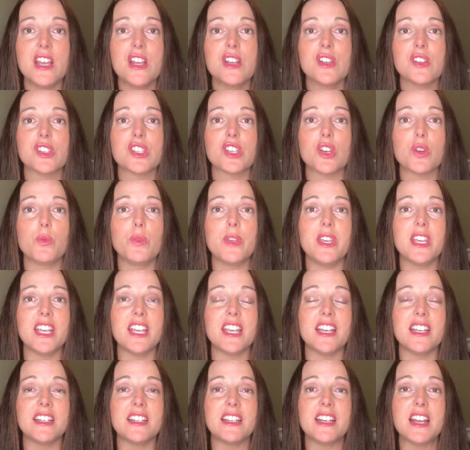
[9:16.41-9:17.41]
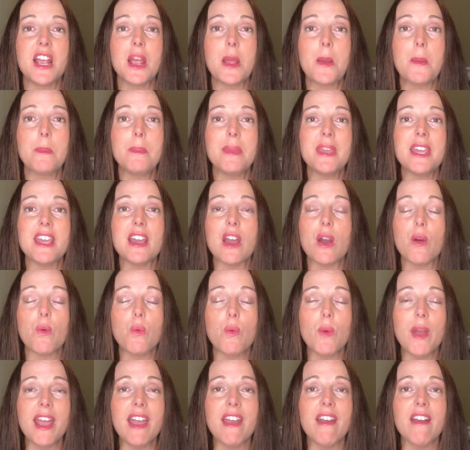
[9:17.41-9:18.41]
so we can be
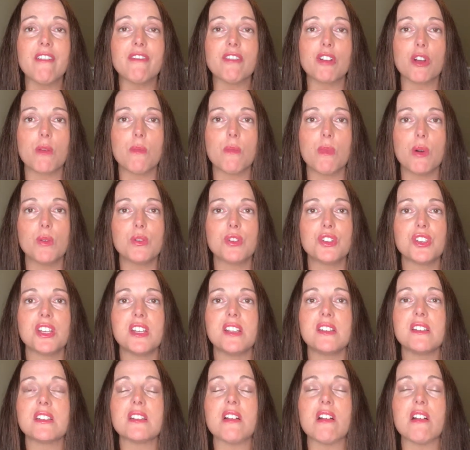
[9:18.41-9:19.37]
aware of our emotions,